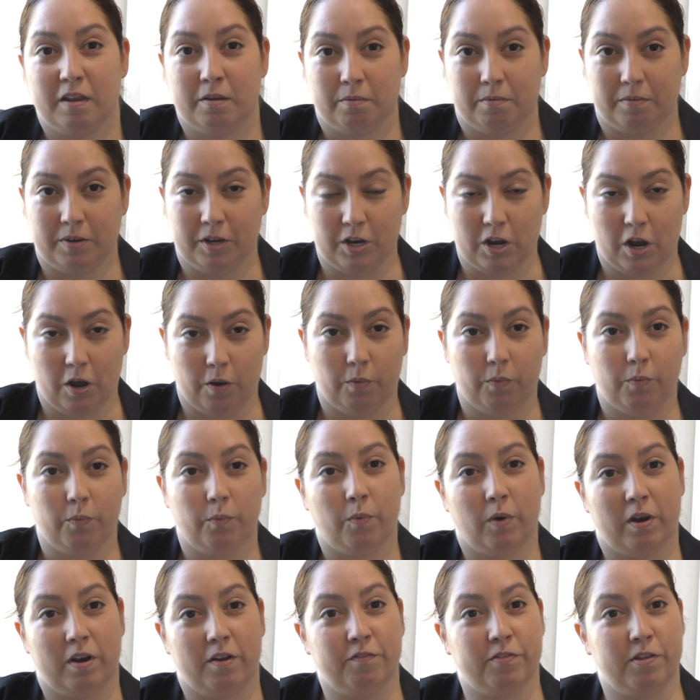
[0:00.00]

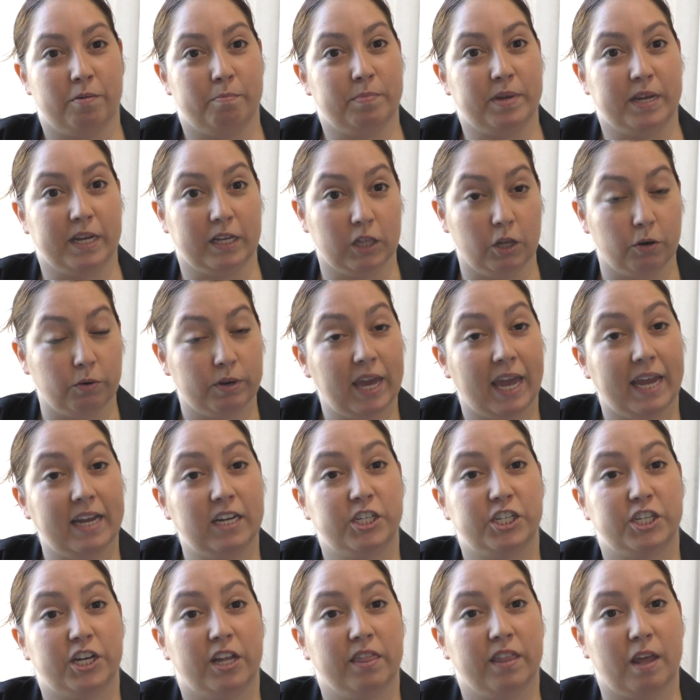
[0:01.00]
one of them being
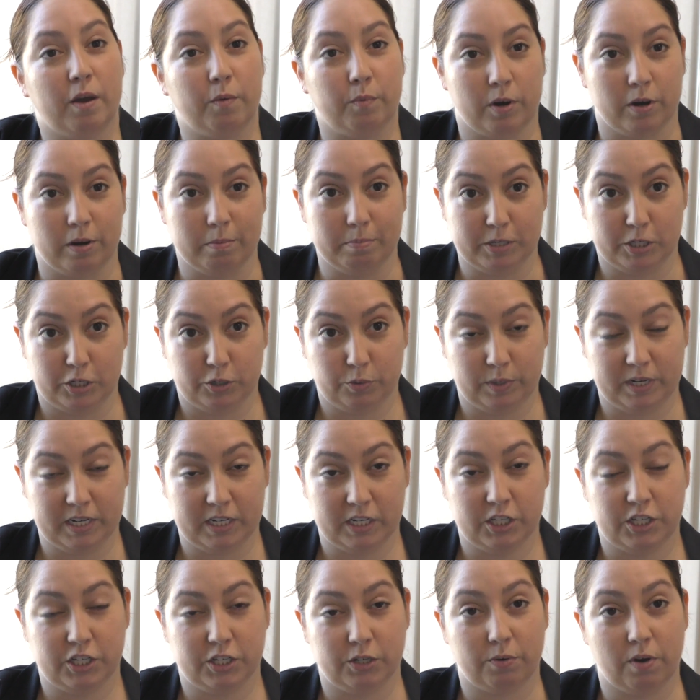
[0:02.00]
location, that we're in
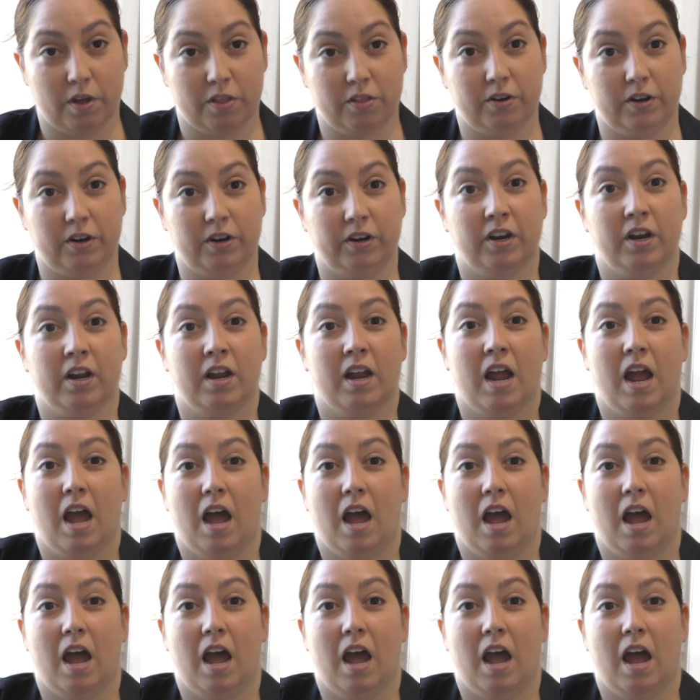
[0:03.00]
between two other